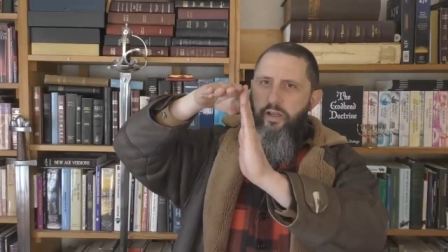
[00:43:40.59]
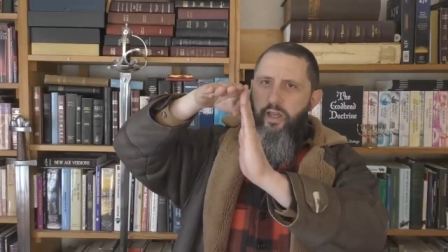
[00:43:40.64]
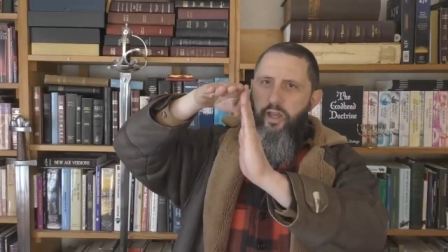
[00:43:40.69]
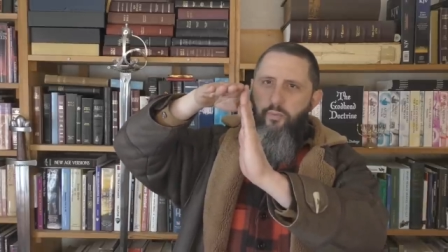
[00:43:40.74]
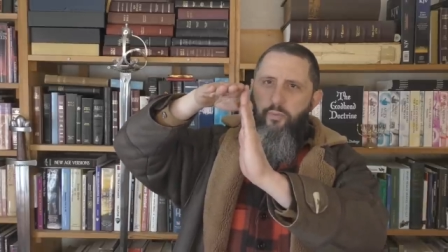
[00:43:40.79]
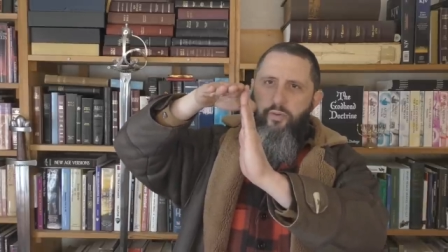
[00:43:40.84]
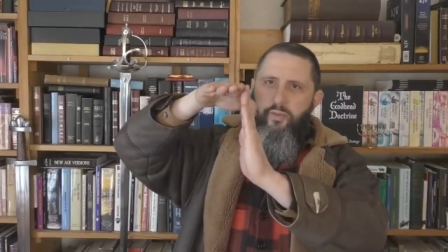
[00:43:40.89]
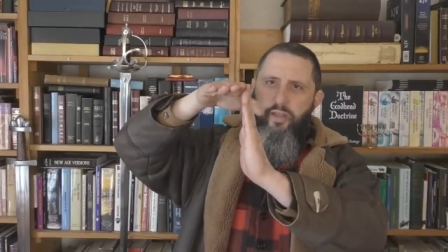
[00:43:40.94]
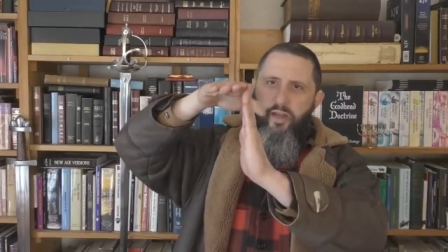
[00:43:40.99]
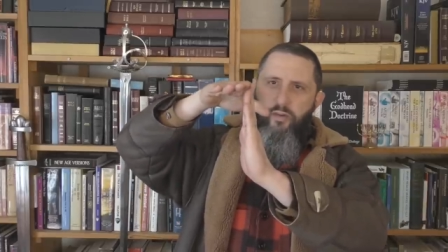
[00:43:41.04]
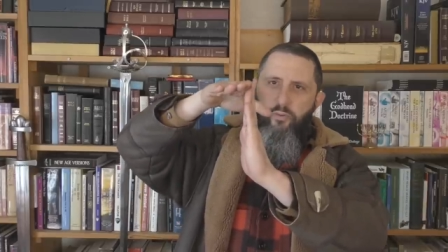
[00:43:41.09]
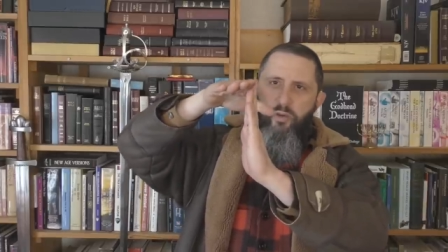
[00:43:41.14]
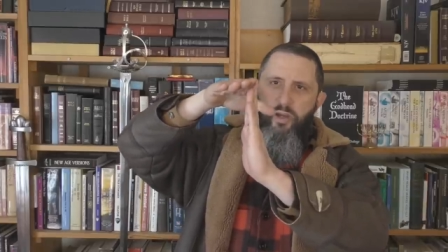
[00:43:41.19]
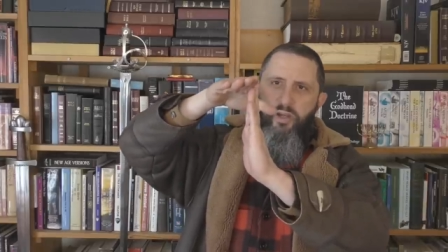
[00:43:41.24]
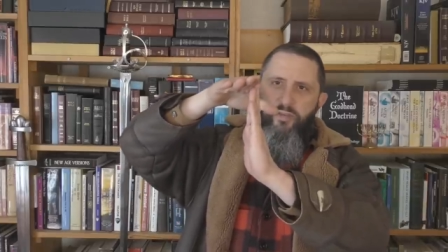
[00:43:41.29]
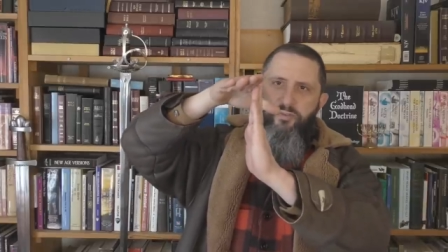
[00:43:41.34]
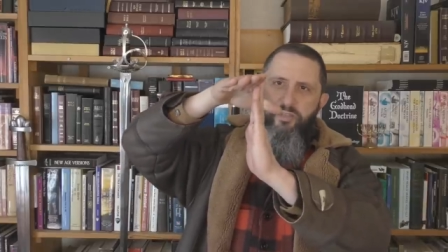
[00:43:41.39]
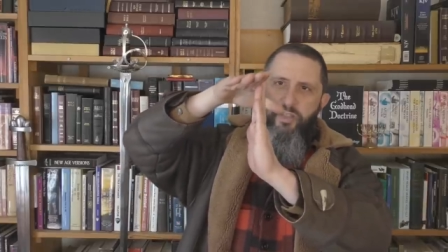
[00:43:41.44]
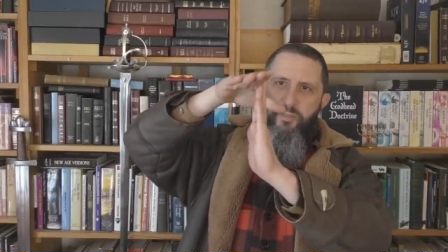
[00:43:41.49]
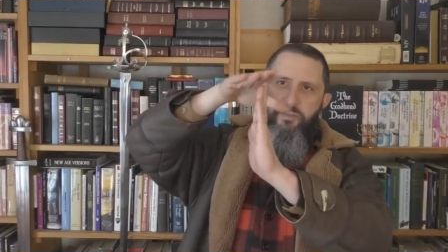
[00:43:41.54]
And when that
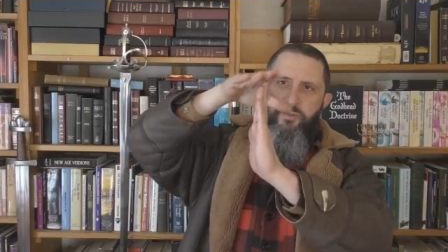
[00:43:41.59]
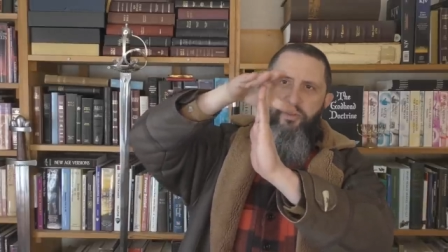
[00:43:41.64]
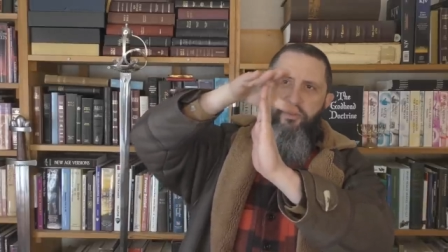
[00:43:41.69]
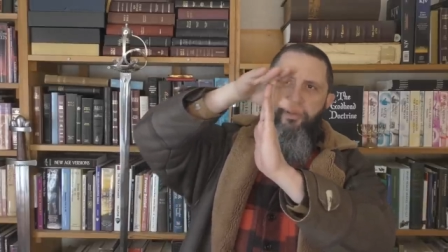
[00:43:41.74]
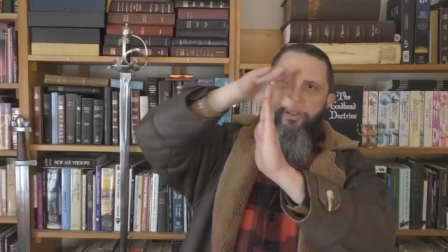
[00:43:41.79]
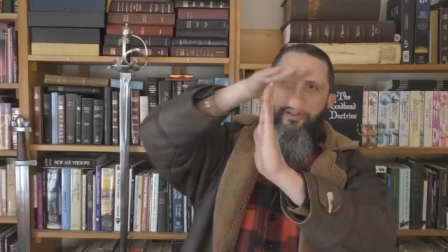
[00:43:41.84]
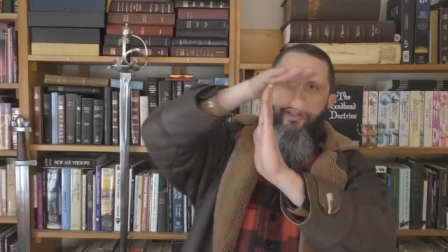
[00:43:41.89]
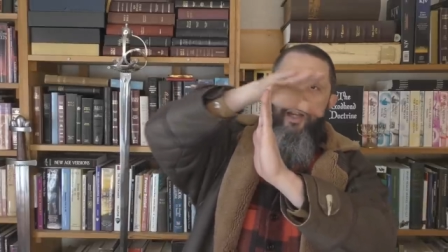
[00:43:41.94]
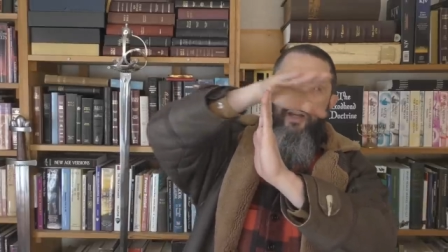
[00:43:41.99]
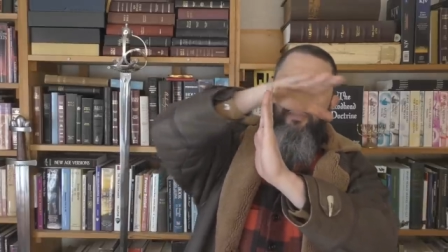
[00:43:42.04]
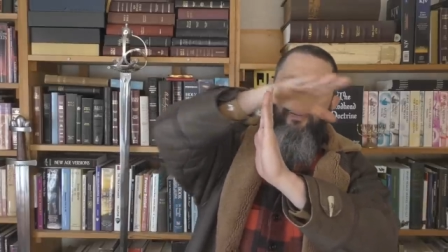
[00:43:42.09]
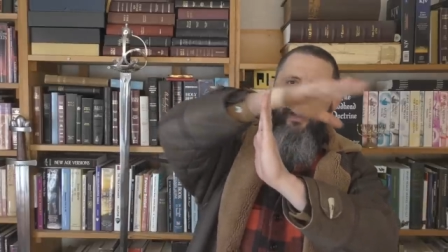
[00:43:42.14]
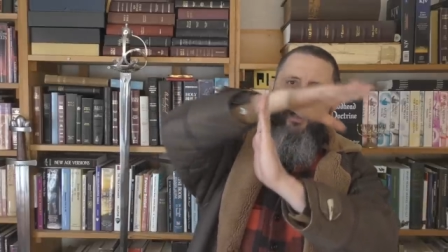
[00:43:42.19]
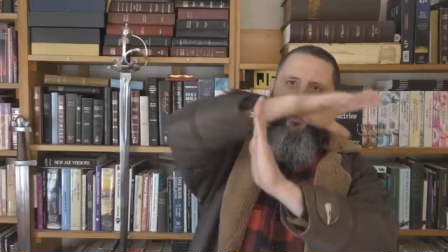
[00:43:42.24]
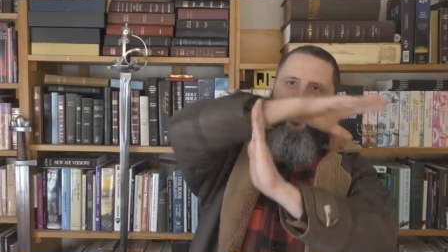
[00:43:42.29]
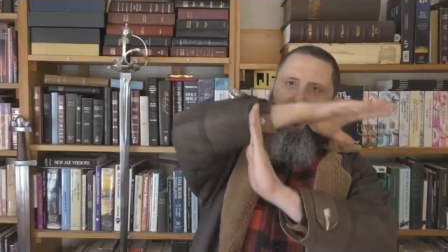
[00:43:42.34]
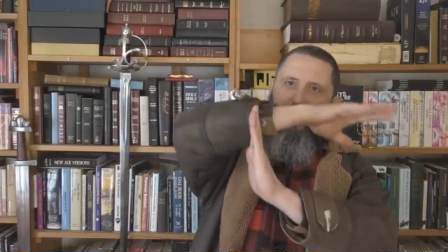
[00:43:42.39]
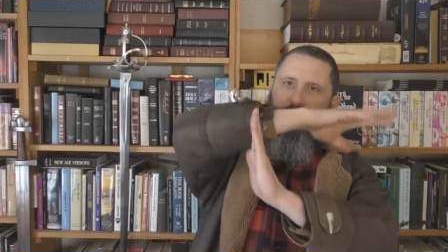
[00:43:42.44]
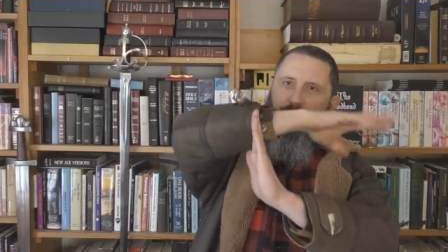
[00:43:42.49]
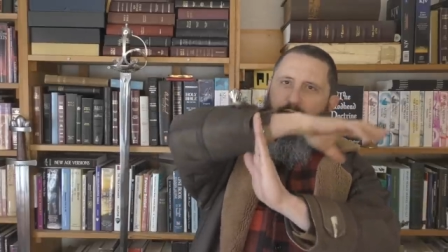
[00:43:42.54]
wave tips over the top of
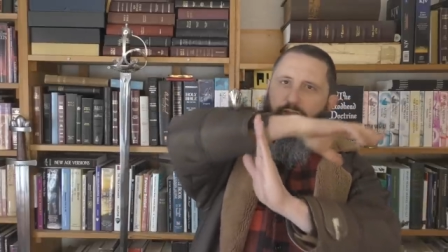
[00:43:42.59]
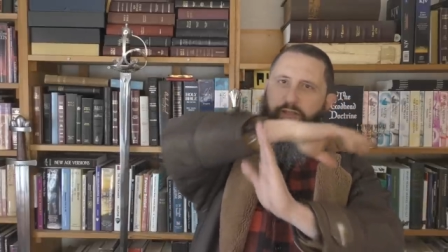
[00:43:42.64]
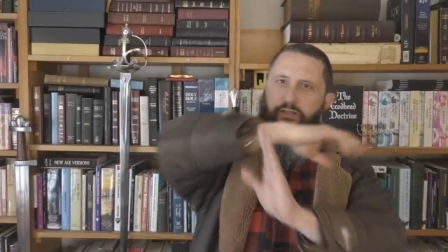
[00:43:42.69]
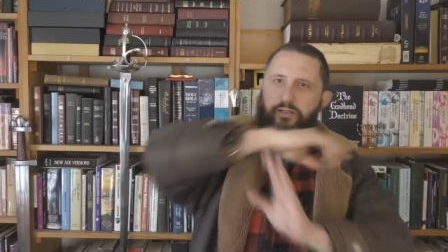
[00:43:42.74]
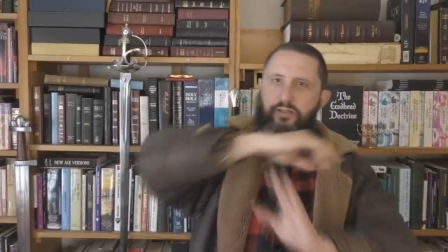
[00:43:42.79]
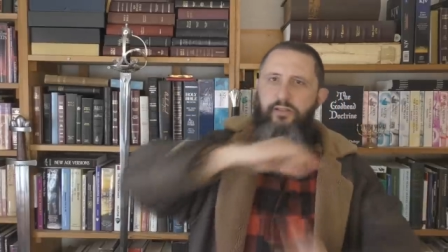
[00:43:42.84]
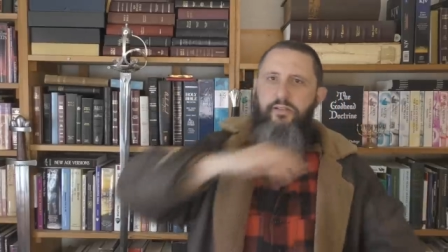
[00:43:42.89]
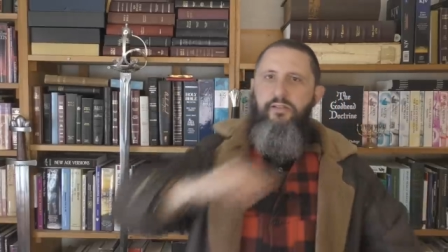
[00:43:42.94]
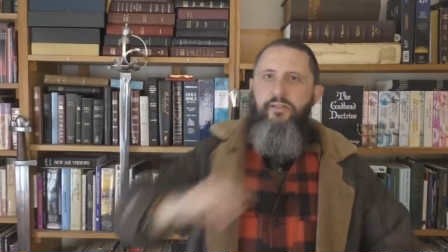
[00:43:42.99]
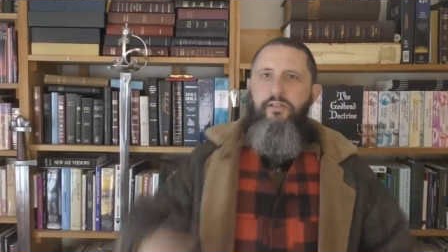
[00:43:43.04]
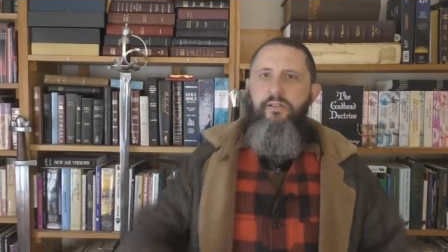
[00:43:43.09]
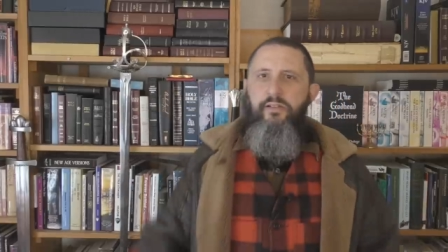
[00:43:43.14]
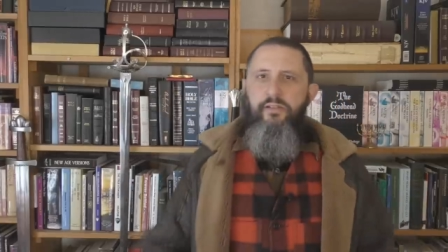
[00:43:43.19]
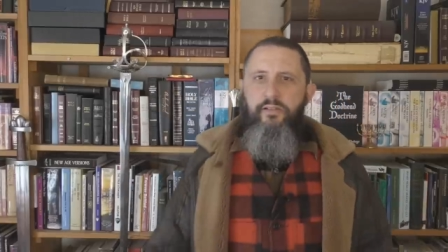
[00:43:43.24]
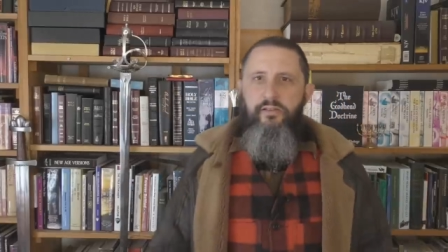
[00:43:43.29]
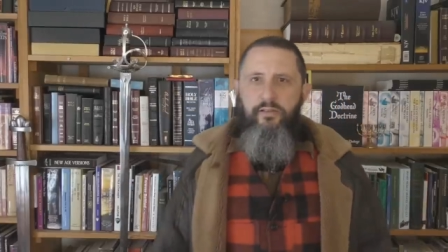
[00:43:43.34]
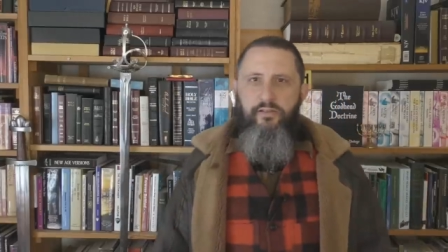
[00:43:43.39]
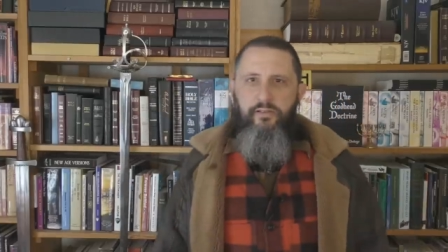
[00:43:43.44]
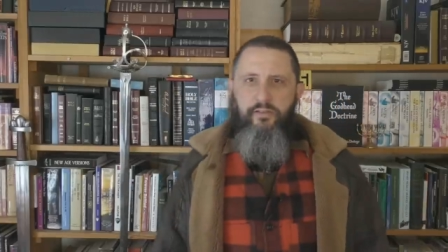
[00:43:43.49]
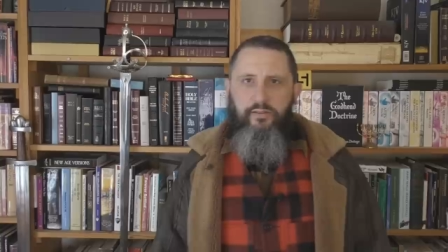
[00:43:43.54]
that levee,
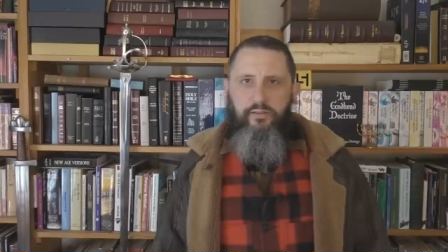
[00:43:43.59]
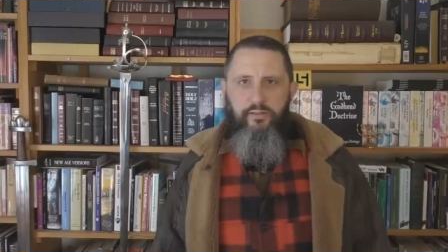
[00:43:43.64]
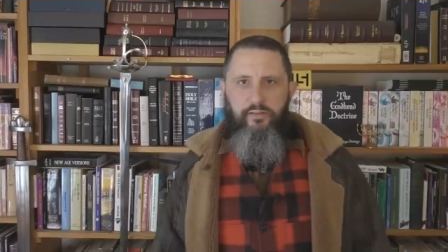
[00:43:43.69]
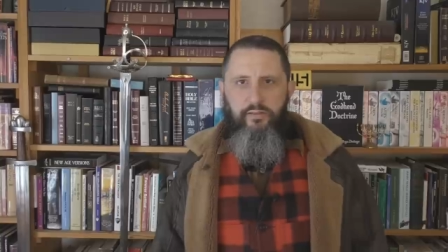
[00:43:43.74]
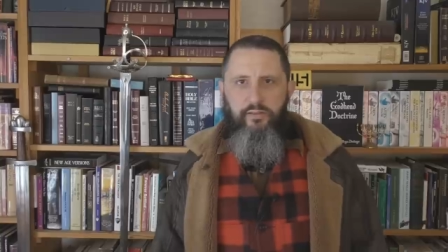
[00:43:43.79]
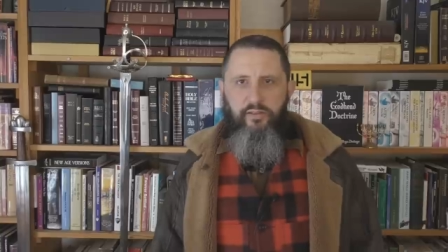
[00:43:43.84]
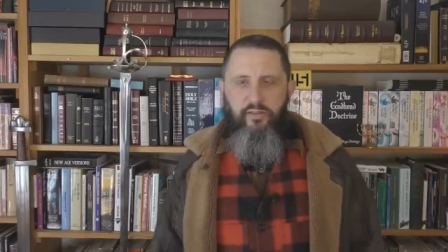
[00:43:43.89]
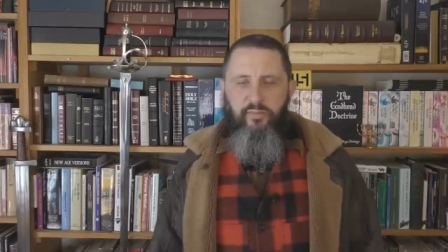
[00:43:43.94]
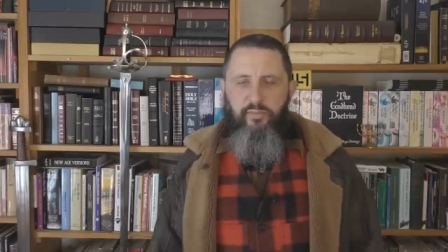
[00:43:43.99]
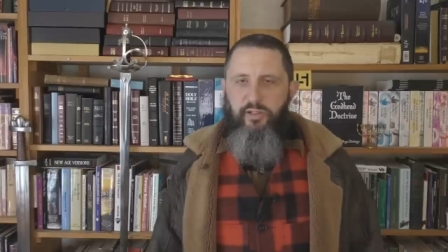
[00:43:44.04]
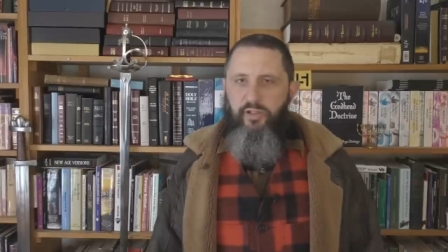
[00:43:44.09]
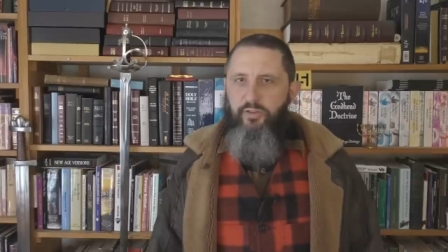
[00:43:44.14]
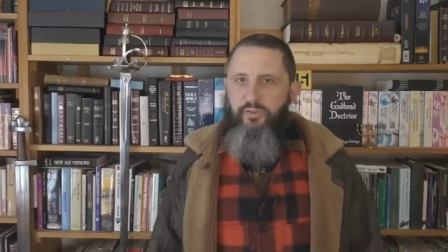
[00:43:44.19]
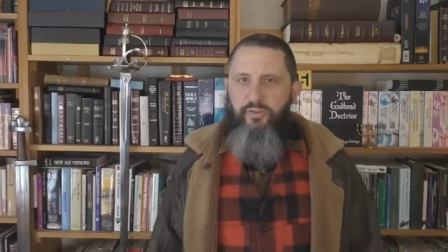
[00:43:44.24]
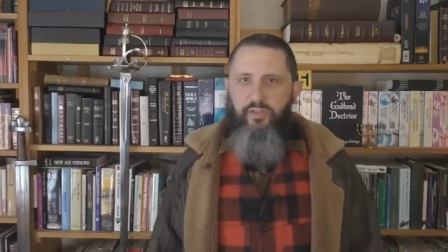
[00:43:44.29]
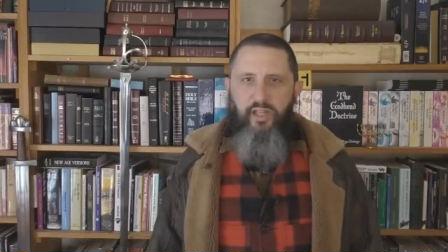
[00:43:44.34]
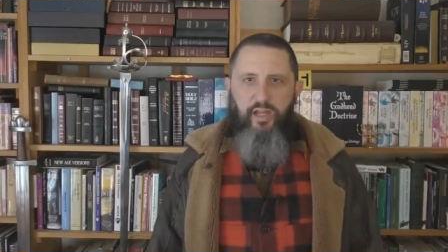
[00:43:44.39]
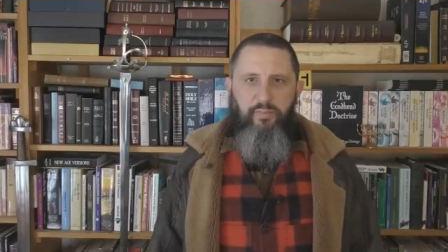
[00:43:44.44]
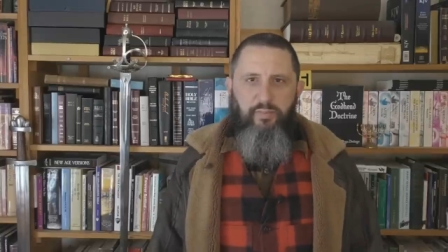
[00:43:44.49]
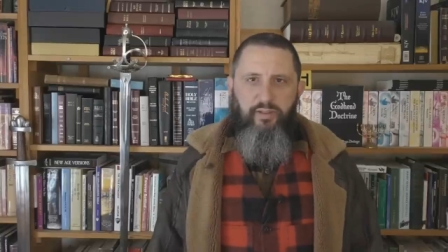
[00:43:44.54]
there'll be no
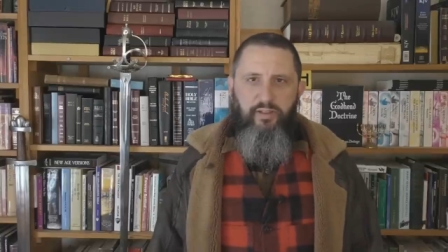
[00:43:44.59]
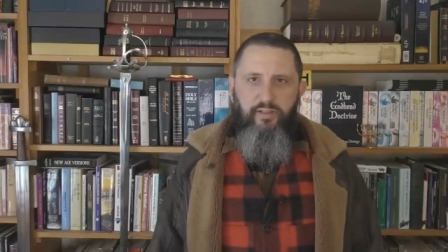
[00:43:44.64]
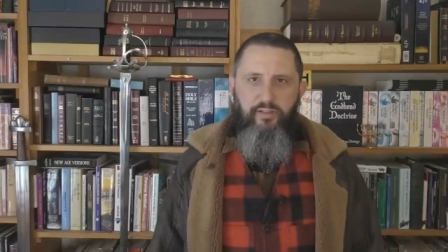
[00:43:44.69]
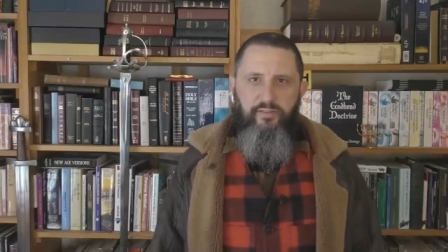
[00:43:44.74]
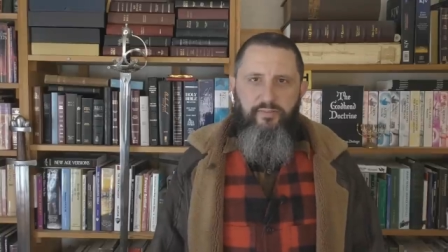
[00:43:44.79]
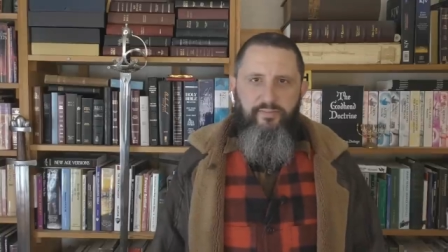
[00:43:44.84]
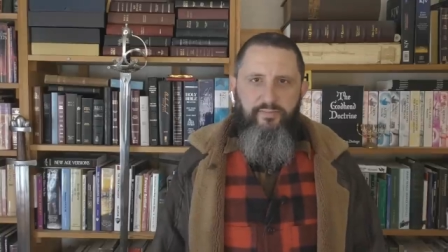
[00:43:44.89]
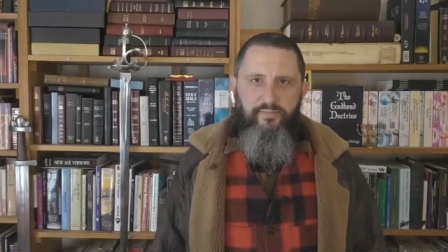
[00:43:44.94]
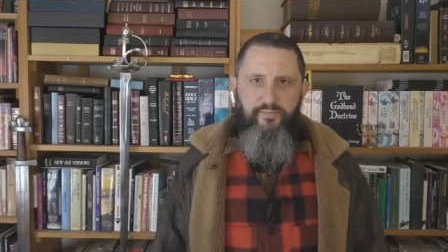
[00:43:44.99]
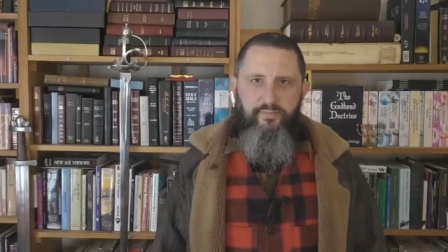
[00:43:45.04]
stopping it.